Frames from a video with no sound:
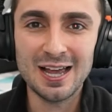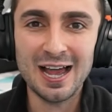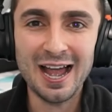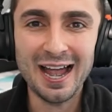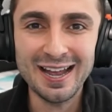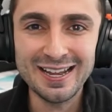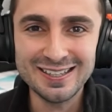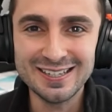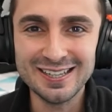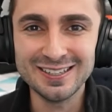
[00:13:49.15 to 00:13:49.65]

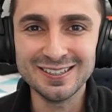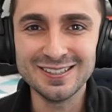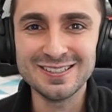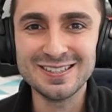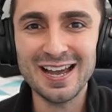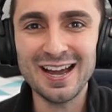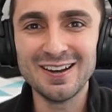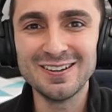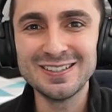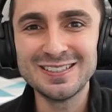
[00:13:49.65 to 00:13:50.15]
Hytale's
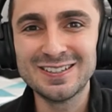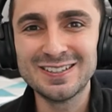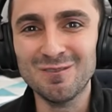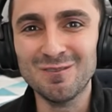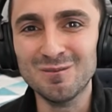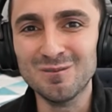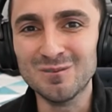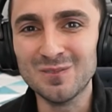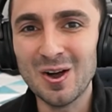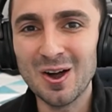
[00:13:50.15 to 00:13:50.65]
out
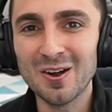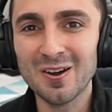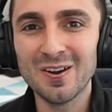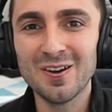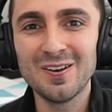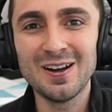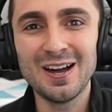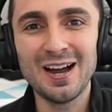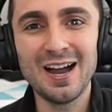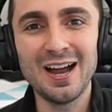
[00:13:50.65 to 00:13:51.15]

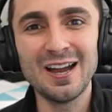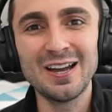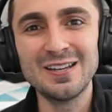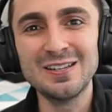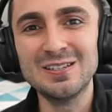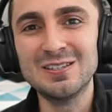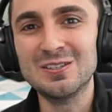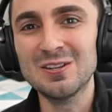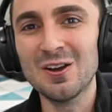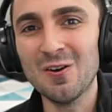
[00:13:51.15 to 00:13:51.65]
tomorrow. I
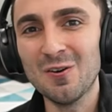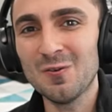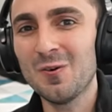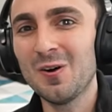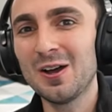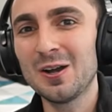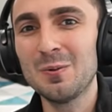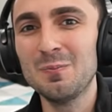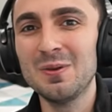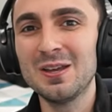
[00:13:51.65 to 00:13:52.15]
don't
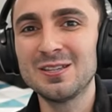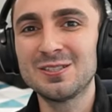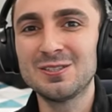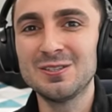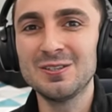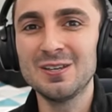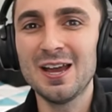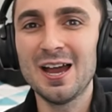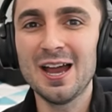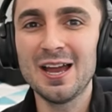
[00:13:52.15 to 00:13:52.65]
want to miss
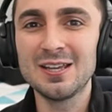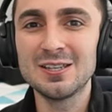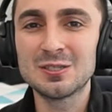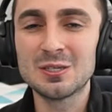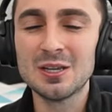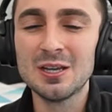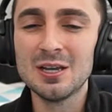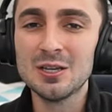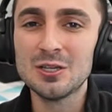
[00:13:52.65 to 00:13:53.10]
you guys.